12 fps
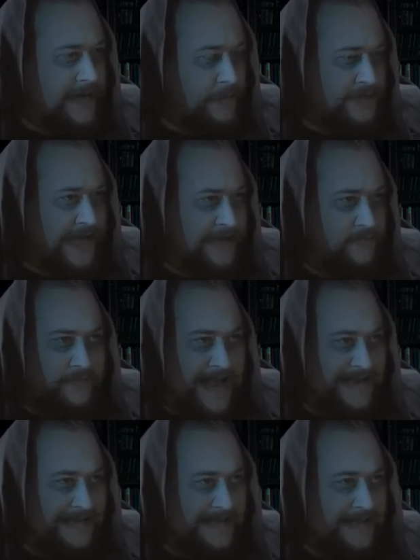It was like a
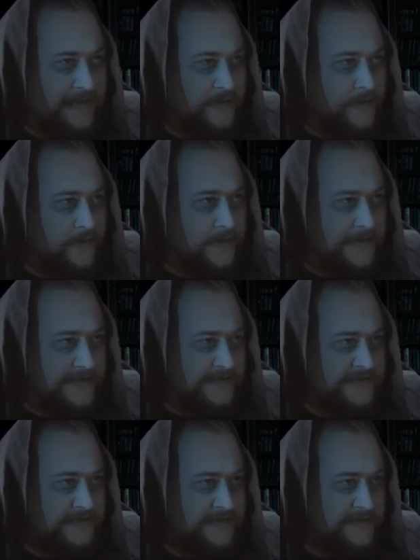rattling
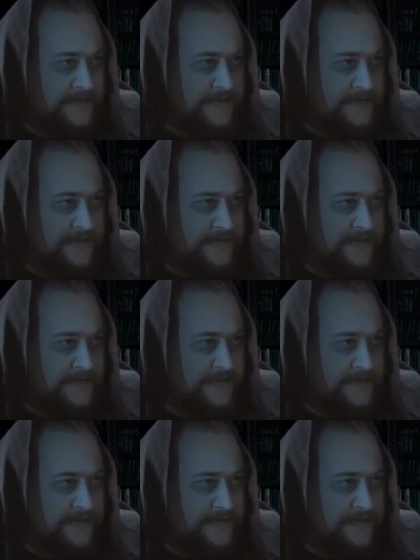noise.